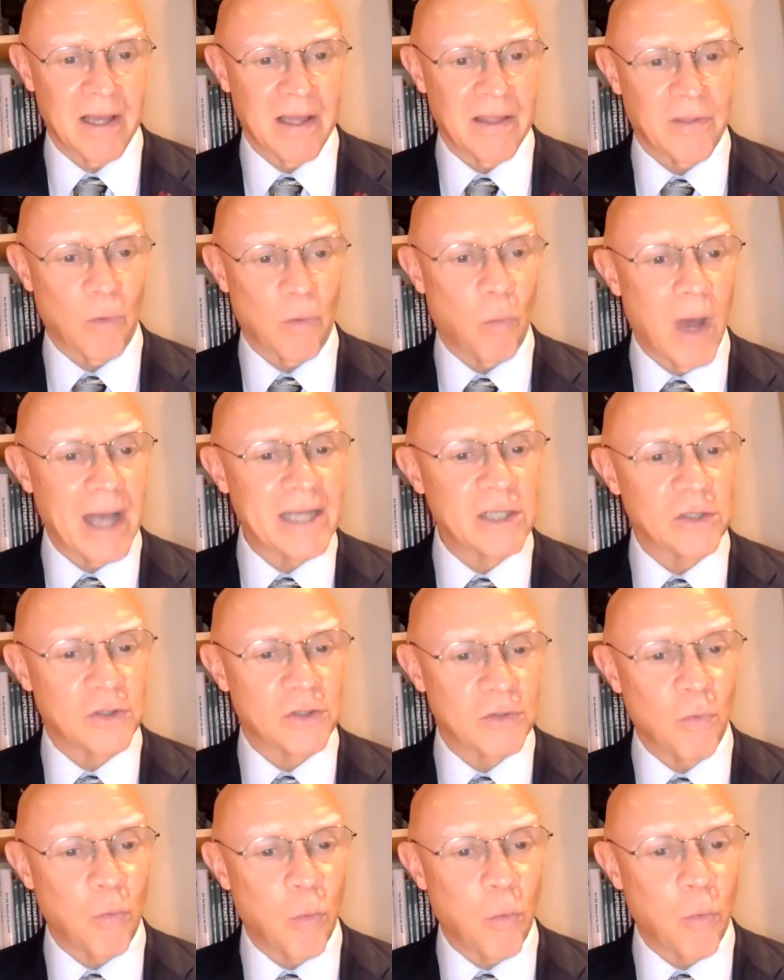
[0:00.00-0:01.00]
The
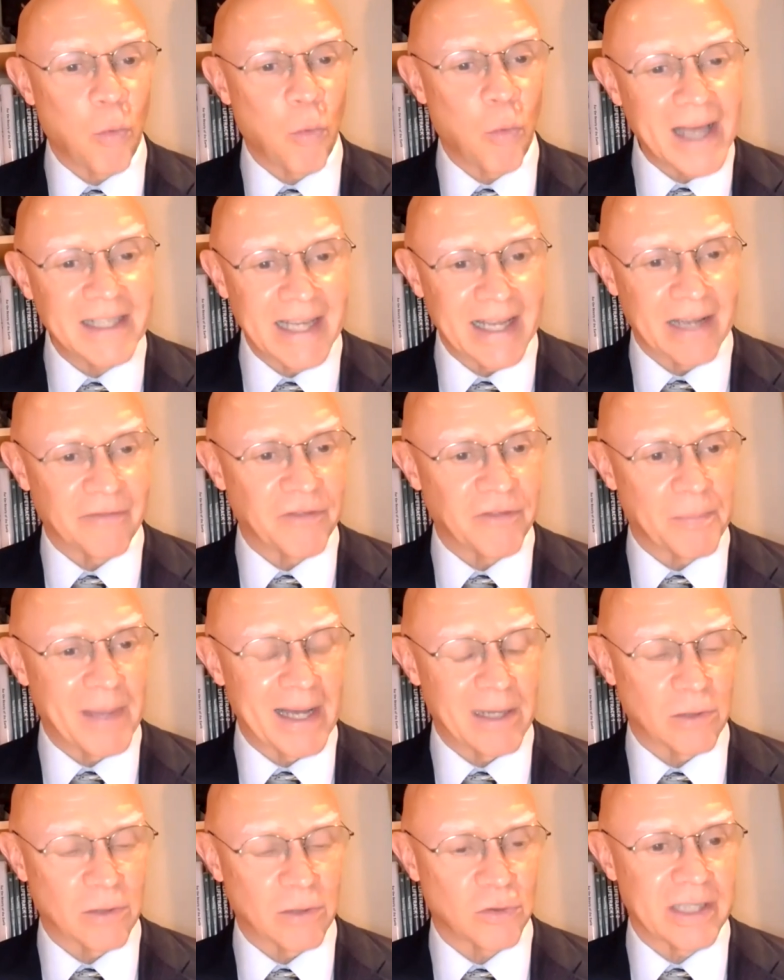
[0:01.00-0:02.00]
widening of the
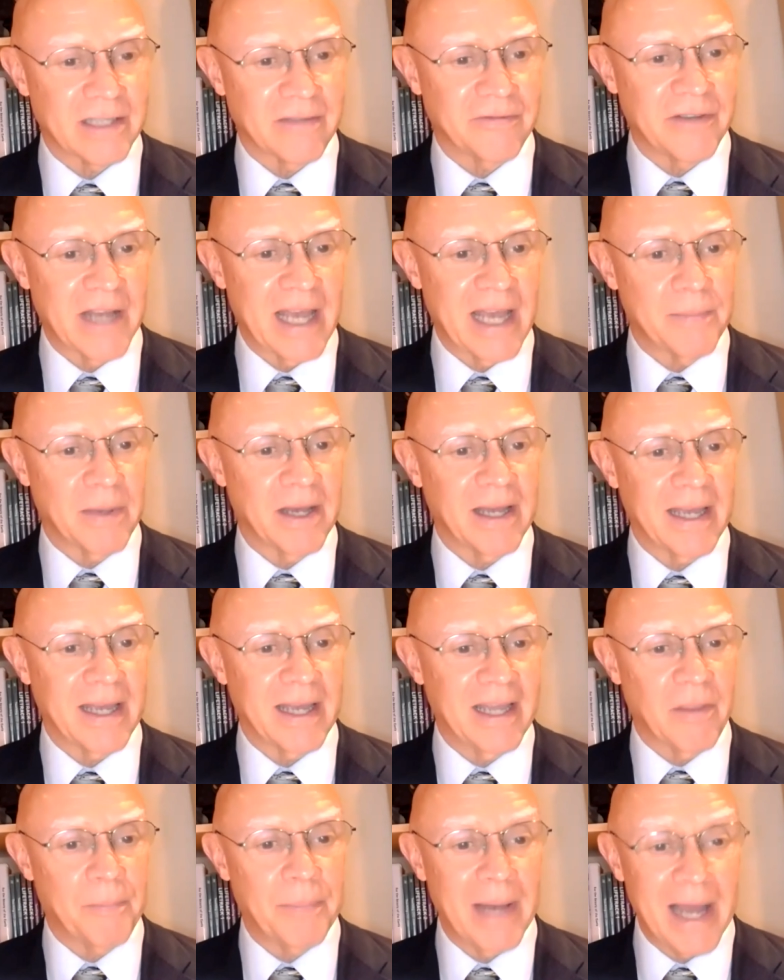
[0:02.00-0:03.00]
boundaries of neighbor
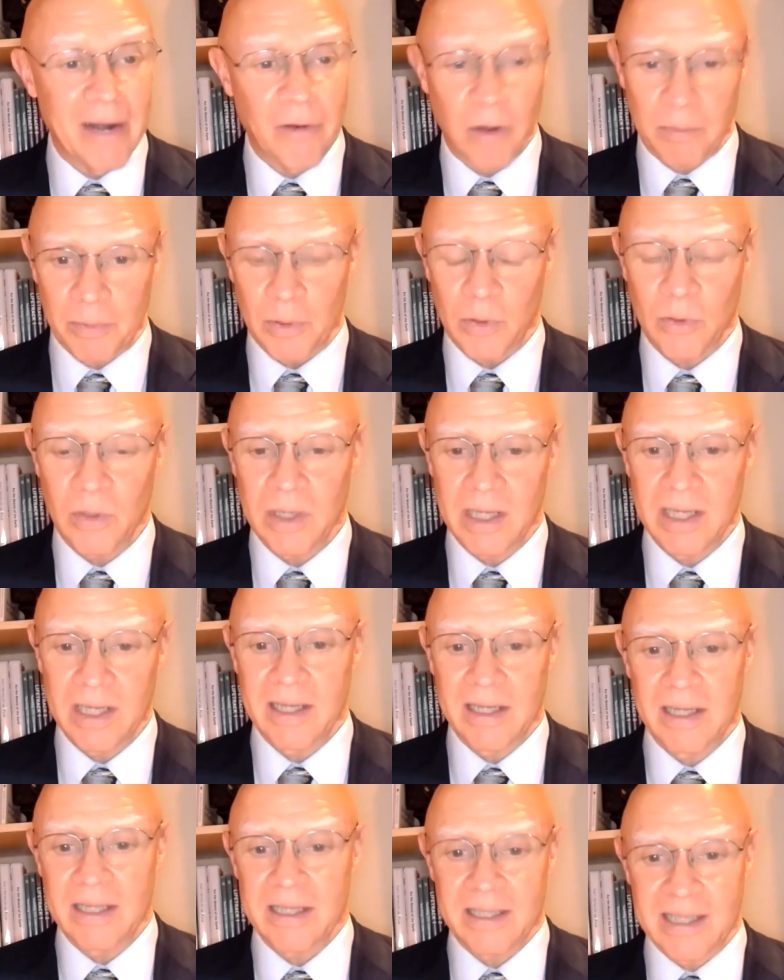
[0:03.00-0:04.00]
in the parable
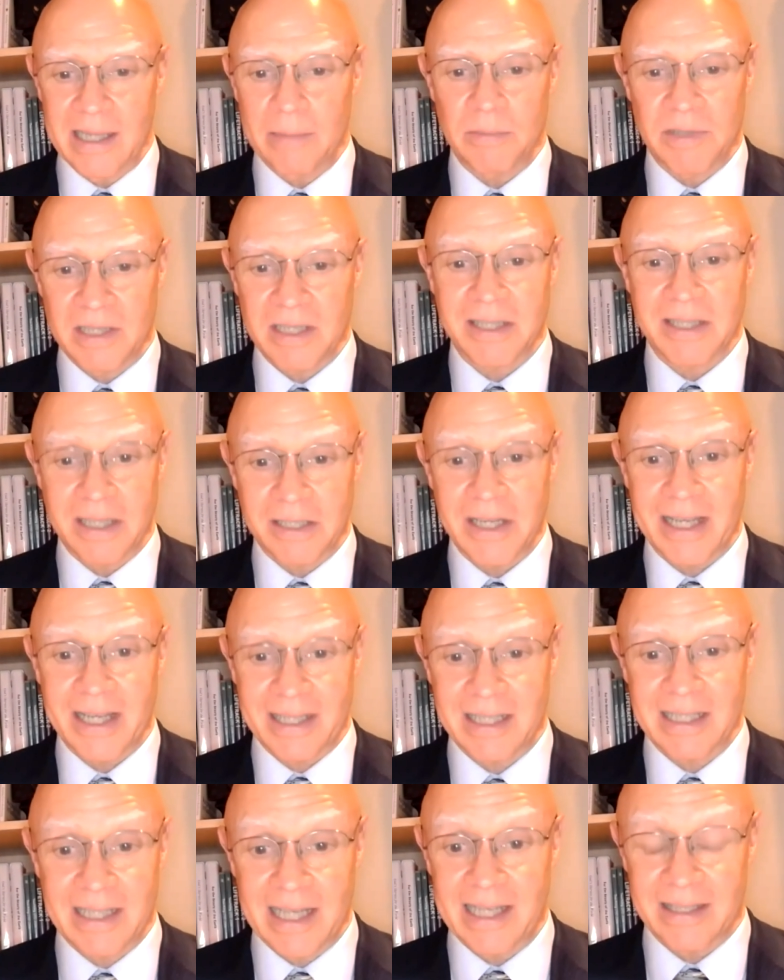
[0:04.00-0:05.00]
seems to
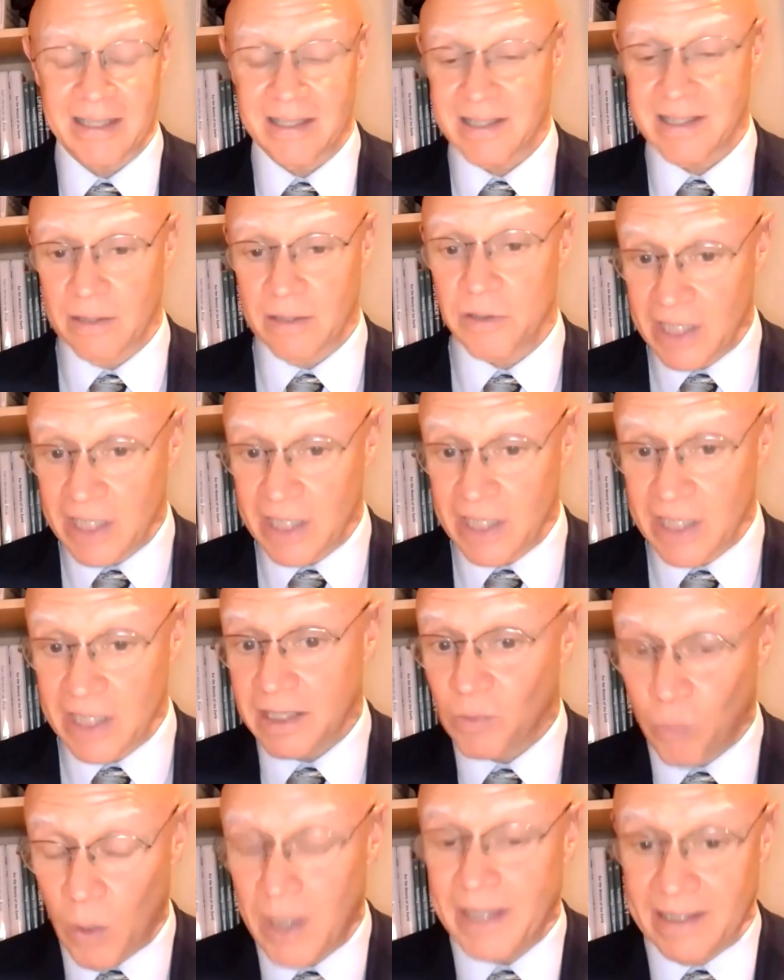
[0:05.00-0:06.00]
suggest it is. So
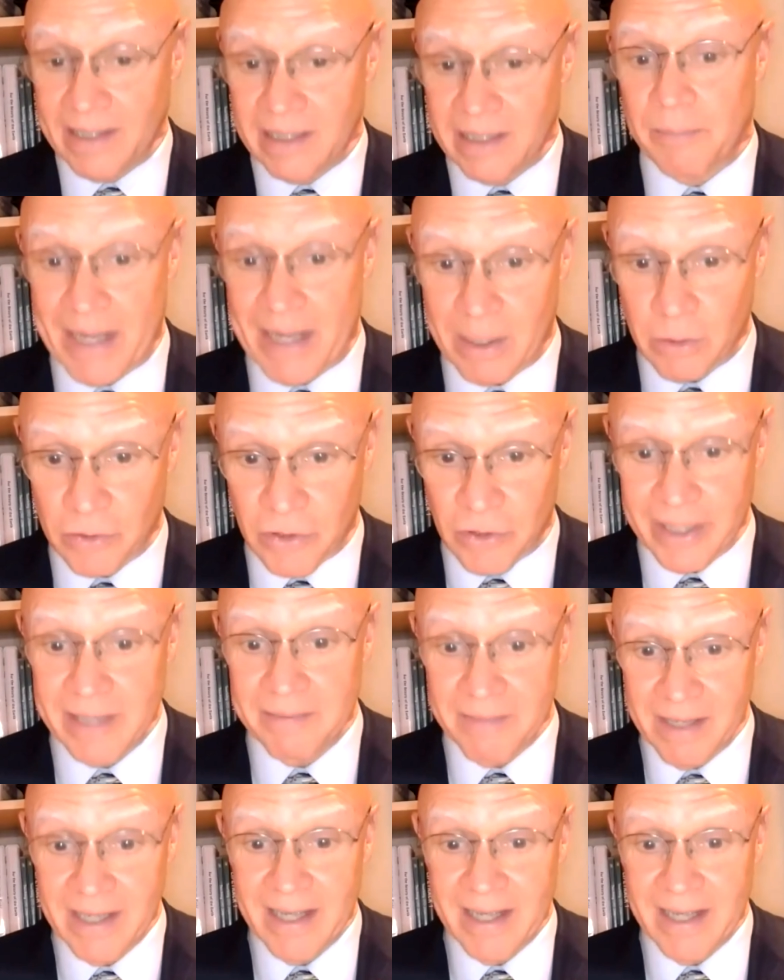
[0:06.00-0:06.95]
Jesus widened the boundary